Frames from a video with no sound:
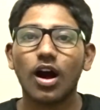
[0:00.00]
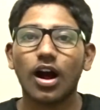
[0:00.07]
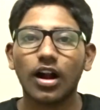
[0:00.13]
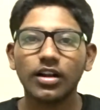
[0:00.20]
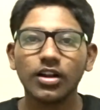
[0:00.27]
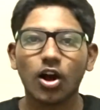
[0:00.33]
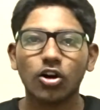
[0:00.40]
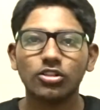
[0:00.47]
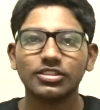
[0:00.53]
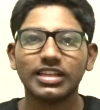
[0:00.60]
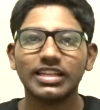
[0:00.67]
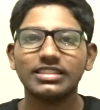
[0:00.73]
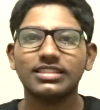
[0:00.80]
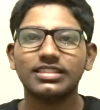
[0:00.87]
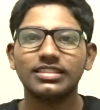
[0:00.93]

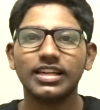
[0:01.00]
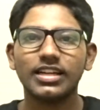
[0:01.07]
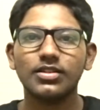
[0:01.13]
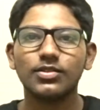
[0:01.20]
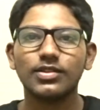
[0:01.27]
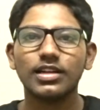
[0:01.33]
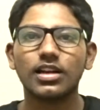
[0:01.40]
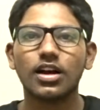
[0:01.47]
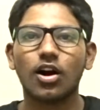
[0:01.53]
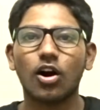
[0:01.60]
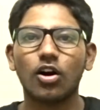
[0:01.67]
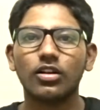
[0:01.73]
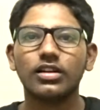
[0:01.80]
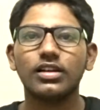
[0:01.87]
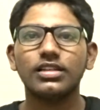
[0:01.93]
unauthorized network
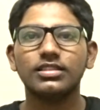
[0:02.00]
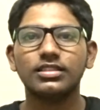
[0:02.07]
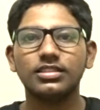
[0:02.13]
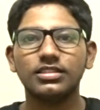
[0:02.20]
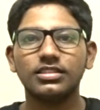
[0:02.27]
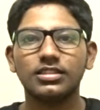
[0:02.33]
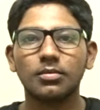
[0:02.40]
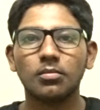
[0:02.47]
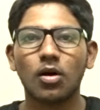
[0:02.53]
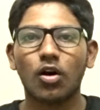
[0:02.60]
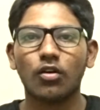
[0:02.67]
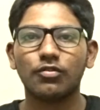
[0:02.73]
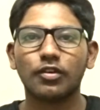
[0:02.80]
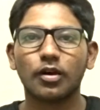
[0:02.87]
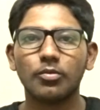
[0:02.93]
or system
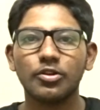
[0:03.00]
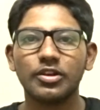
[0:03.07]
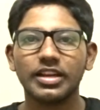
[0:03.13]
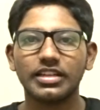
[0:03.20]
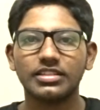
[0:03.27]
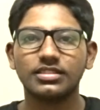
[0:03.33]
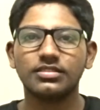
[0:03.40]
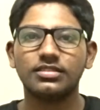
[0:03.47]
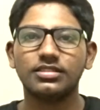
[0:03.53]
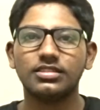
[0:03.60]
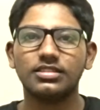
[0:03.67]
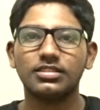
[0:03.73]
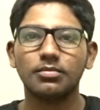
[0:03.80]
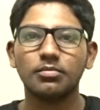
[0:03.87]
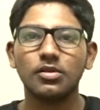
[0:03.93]
of communication
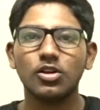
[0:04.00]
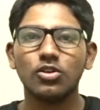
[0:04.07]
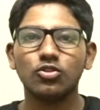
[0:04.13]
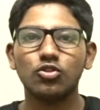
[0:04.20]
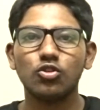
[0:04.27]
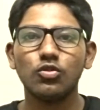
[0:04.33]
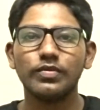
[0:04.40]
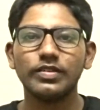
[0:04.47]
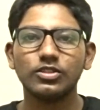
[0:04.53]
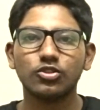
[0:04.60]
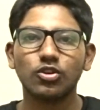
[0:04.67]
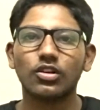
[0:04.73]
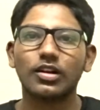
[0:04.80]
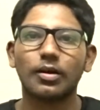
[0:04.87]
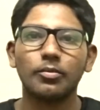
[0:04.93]
system through which
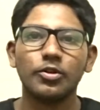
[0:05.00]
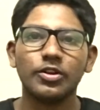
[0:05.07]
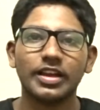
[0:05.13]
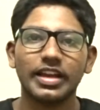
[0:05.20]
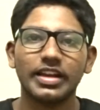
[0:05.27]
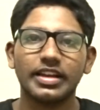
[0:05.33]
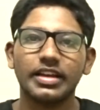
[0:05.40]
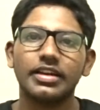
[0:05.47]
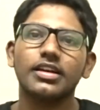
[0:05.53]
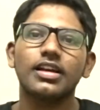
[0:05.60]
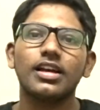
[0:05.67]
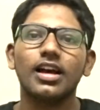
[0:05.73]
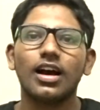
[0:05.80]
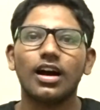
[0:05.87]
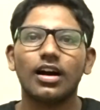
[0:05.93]
you are communicating.